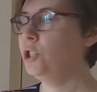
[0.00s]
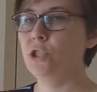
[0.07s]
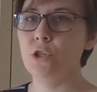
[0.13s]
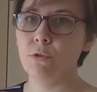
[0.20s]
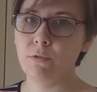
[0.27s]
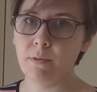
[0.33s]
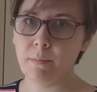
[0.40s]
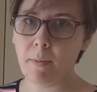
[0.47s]

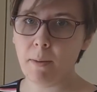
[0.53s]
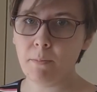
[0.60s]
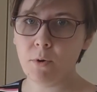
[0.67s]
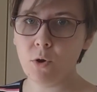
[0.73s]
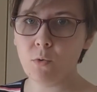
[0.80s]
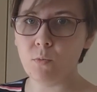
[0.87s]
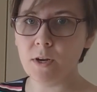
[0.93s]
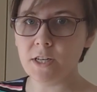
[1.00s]
To
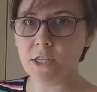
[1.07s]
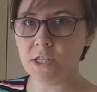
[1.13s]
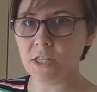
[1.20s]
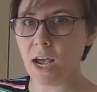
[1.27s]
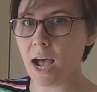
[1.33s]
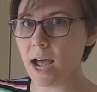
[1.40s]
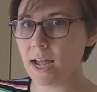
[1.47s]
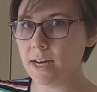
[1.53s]
remember which
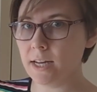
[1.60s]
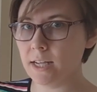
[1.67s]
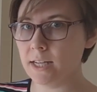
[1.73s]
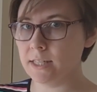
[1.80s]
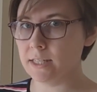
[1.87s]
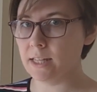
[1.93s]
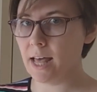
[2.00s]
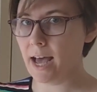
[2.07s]
side
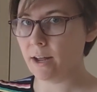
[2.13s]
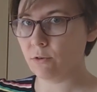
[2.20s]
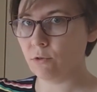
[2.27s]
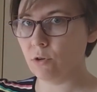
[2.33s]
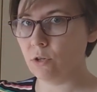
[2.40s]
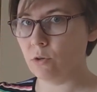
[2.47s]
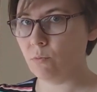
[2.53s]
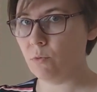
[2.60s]
is
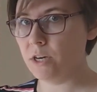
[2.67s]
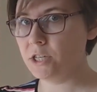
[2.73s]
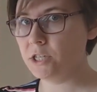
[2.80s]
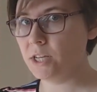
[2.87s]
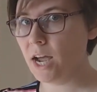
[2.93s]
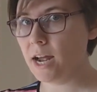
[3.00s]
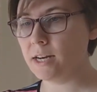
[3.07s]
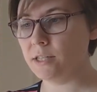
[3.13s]
lateral and which
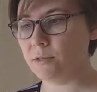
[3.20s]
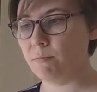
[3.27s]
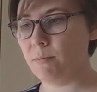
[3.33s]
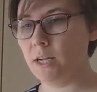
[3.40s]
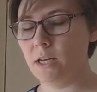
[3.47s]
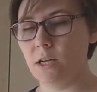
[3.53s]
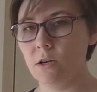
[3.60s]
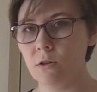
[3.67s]
side is
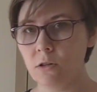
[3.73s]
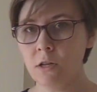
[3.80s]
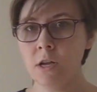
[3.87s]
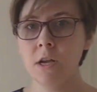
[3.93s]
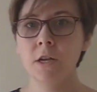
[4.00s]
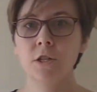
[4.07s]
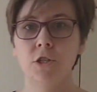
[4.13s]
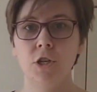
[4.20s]
medial,
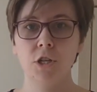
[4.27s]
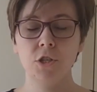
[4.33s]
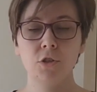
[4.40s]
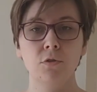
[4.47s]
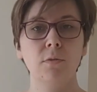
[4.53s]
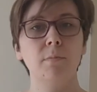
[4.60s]
just